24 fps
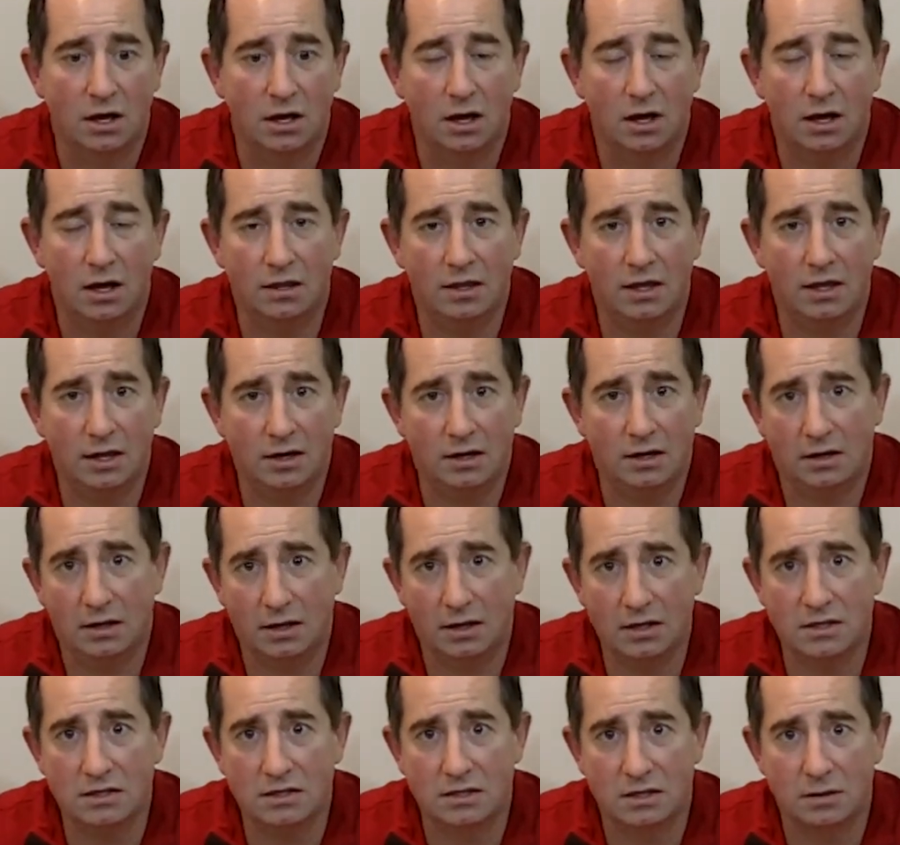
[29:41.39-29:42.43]
Uh, that
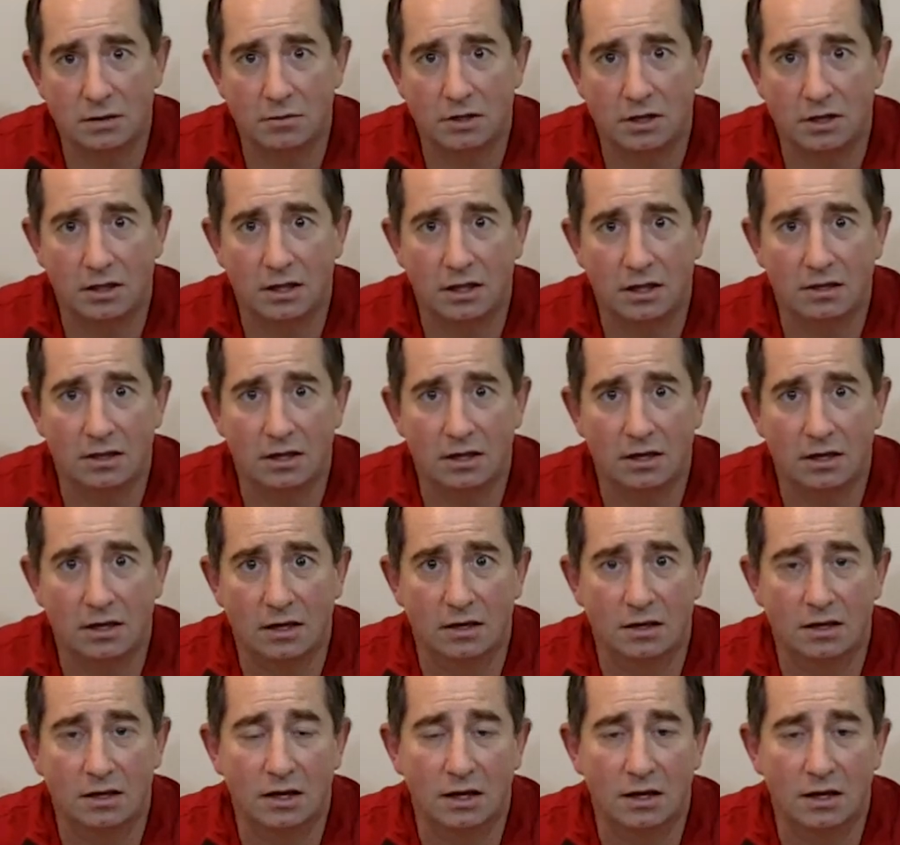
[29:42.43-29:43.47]
is something that they
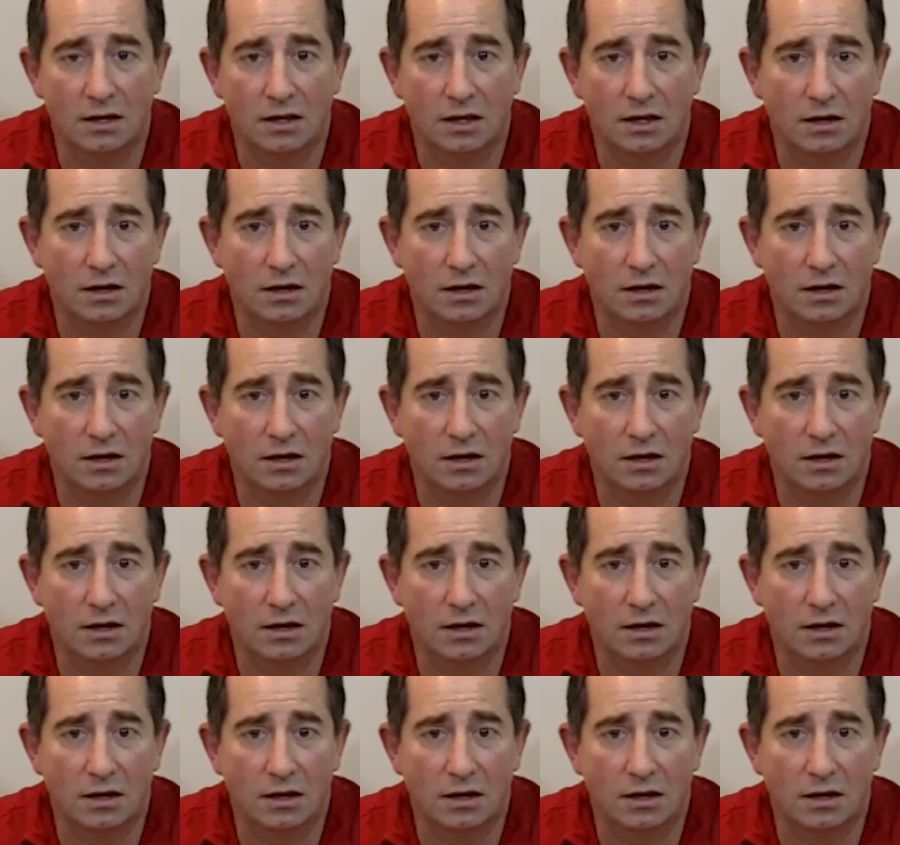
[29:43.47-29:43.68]
can get,